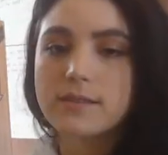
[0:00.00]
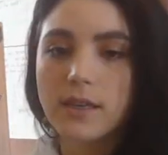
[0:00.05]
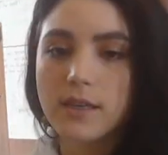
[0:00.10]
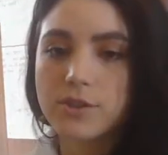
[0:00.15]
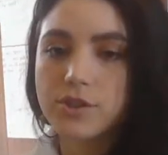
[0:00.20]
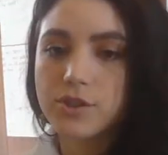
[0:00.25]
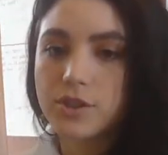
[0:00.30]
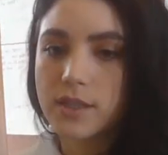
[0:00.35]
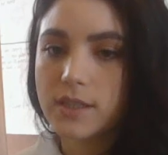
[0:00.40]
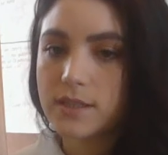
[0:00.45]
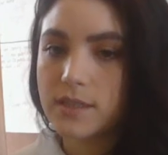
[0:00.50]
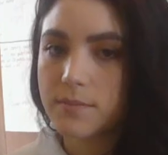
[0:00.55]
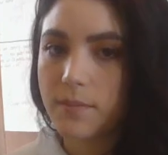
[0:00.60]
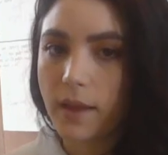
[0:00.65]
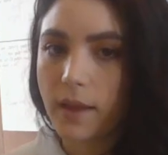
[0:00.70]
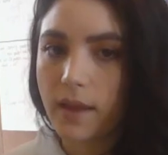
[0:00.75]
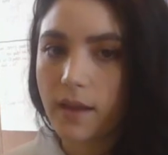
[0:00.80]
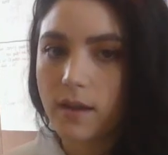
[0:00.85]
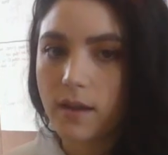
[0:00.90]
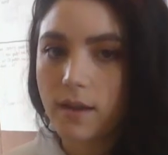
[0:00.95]
touching to
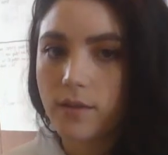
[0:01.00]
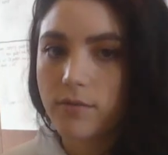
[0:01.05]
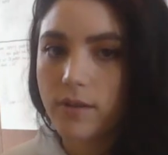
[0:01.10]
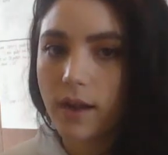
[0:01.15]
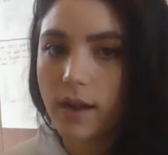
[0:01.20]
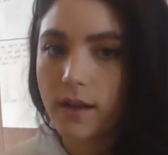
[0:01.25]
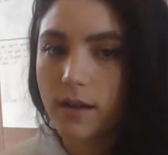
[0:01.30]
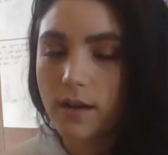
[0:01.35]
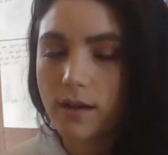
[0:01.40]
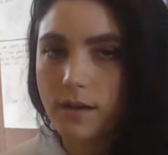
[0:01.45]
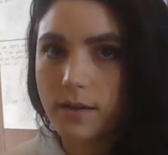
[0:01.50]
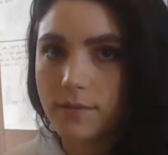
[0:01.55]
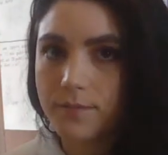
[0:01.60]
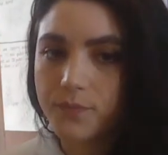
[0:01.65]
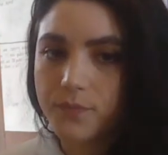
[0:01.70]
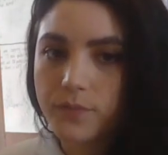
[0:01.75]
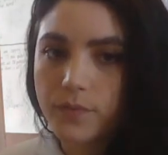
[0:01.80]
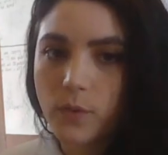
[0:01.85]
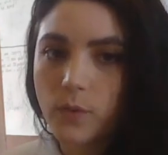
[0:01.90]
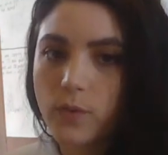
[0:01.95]
make a right,
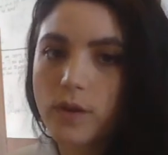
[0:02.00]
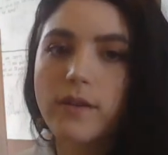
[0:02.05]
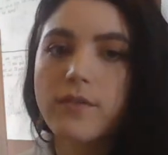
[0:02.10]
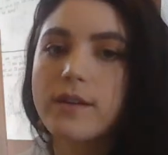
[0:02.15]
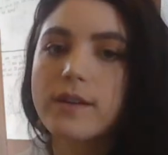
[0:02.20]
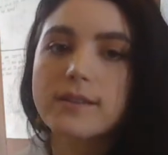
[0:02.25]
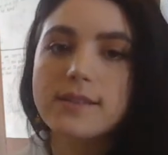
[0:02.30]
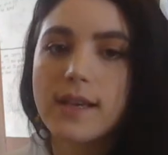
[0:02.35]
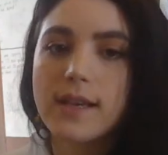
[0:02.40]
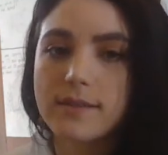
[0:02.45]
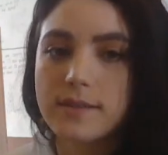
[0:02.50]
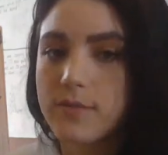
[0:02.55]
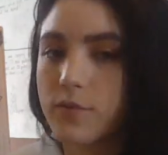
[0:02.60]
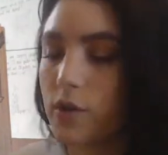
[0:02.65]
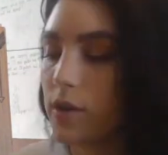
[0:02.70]
whatever it's asking